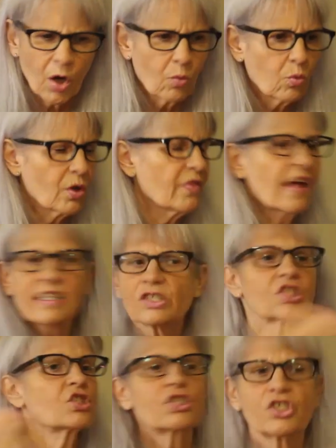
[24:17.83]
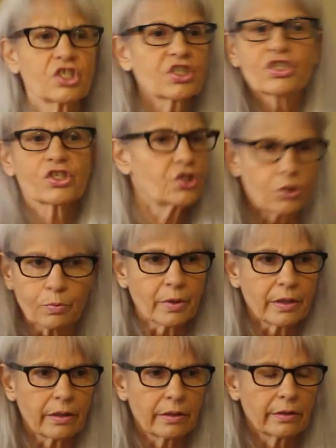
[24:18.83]
Well, that's just
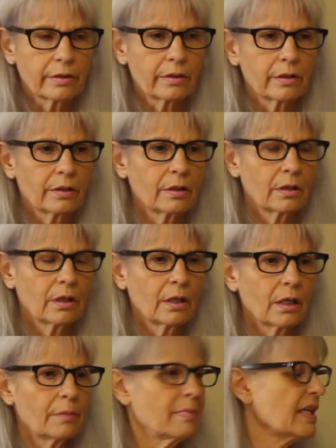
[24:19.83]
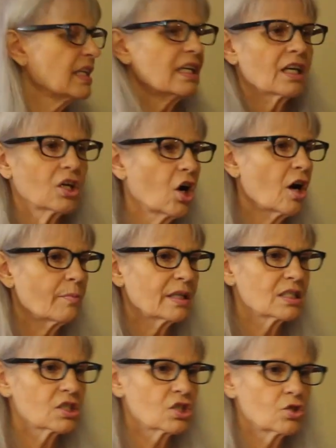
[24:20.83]
stupid. Making a
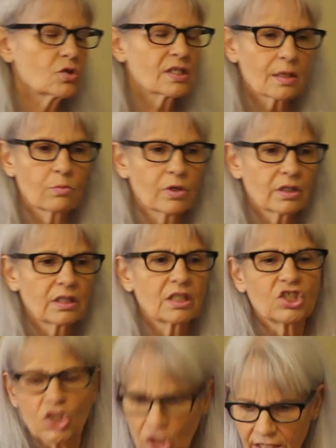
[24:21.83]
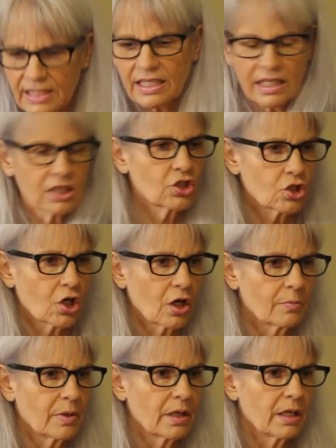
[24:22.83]
comment to someone, "Just get a
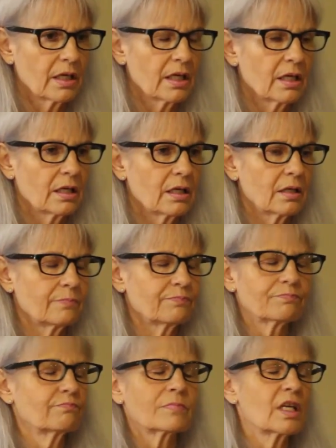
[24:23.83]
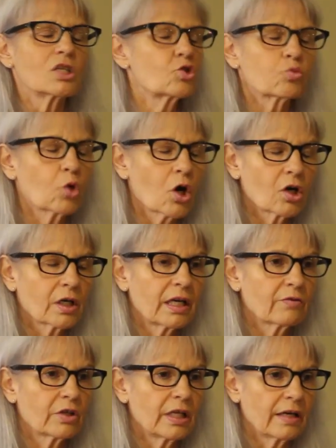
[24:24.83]
job," is wrong on
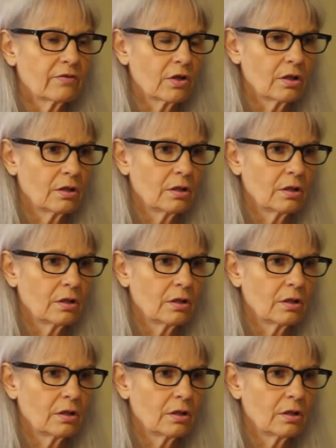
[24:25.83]
every level.